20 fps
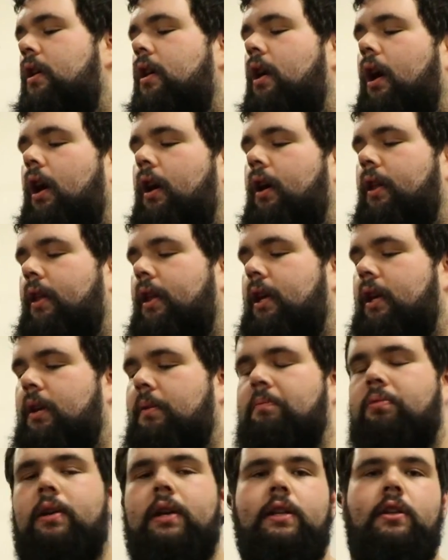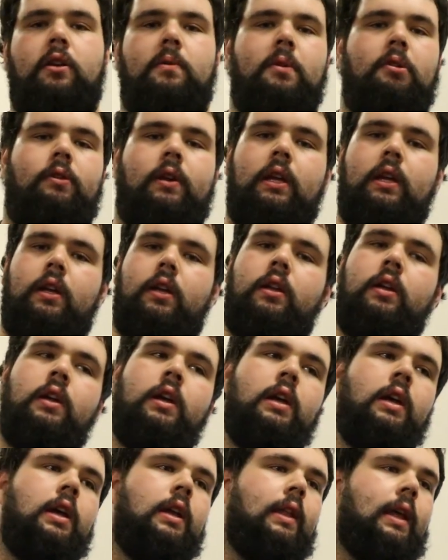on the complete turbo kit.
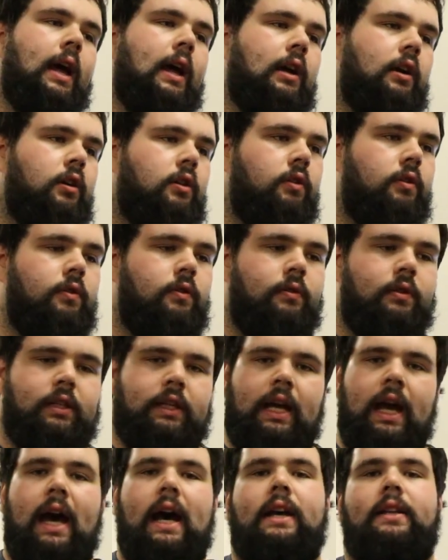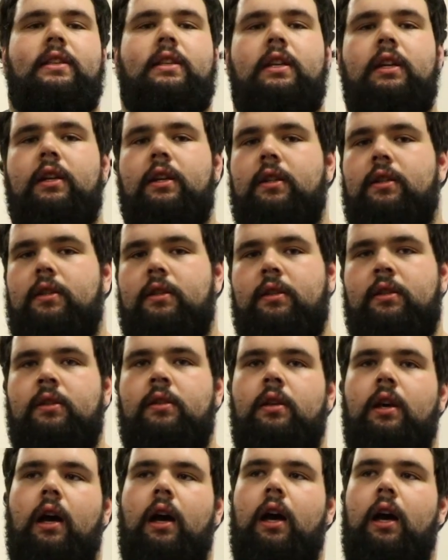That includes gaskets,
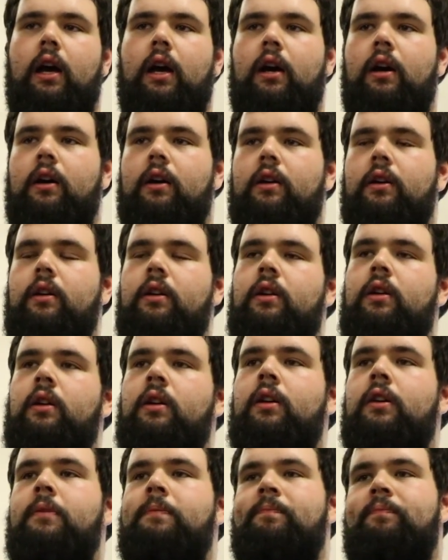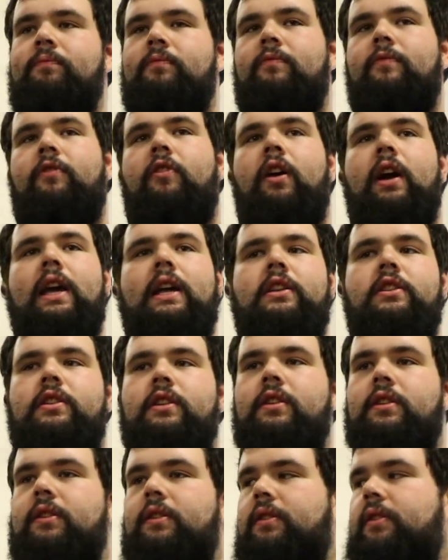
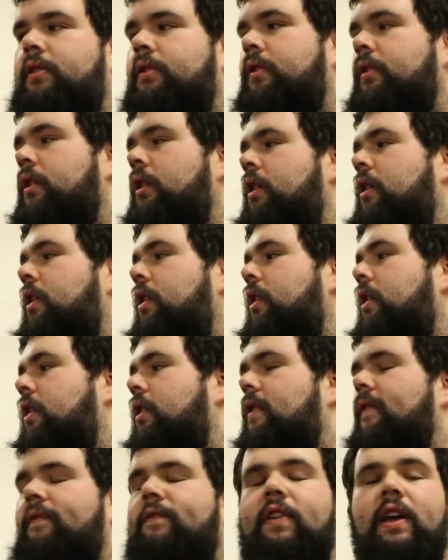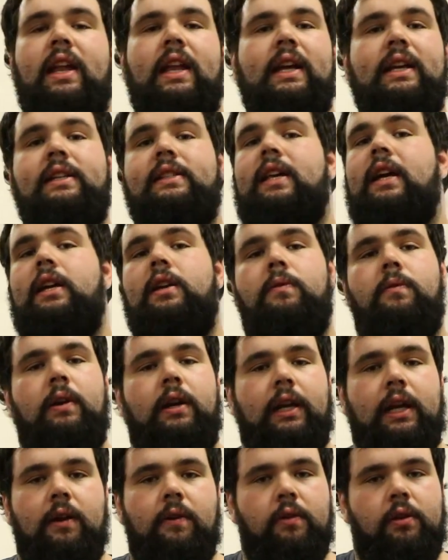flanges, fittings that you
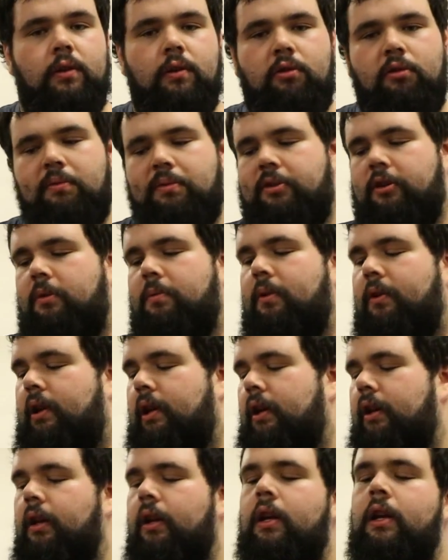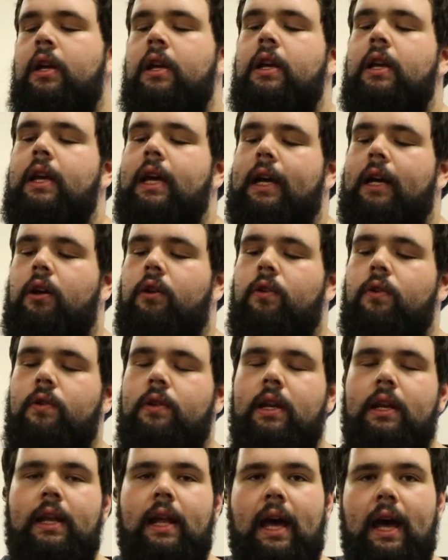wouldn't get with a normal turbo kit.
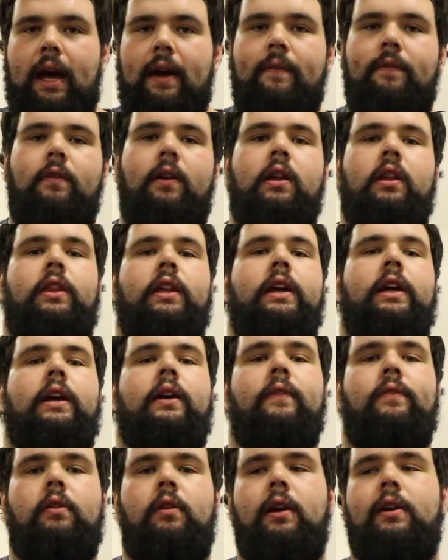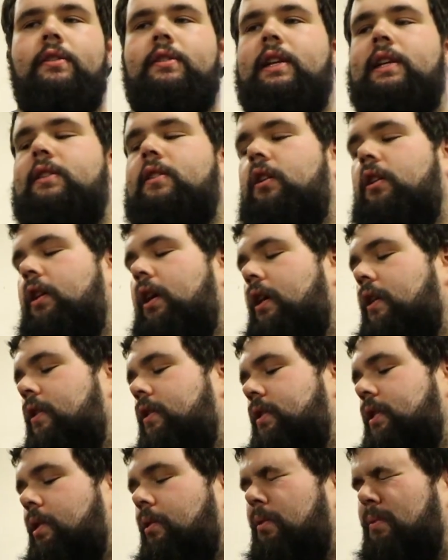Included everything for around
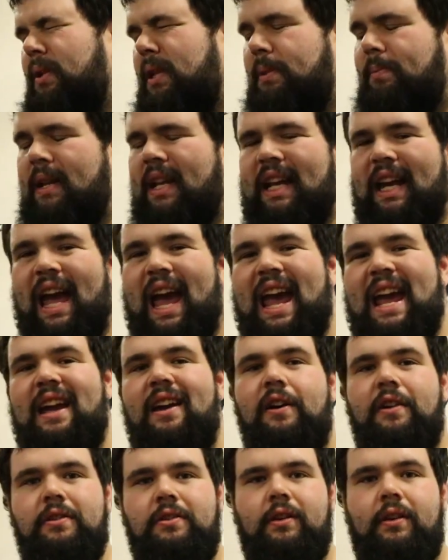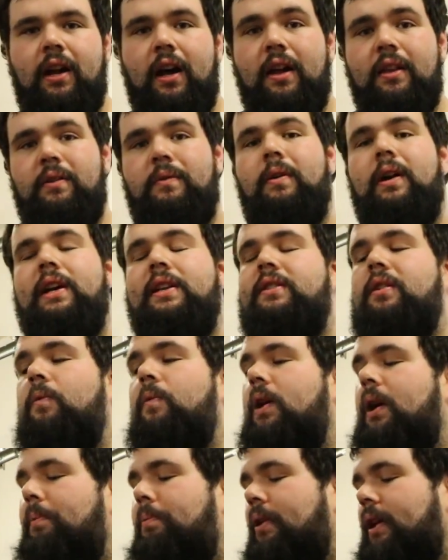$600, and I would have been spending $800 otherwise. So
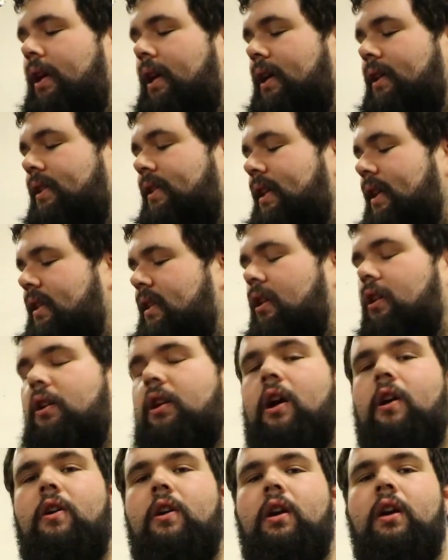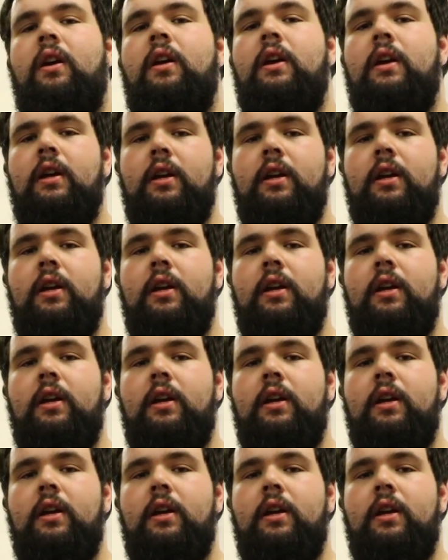we're putting a $600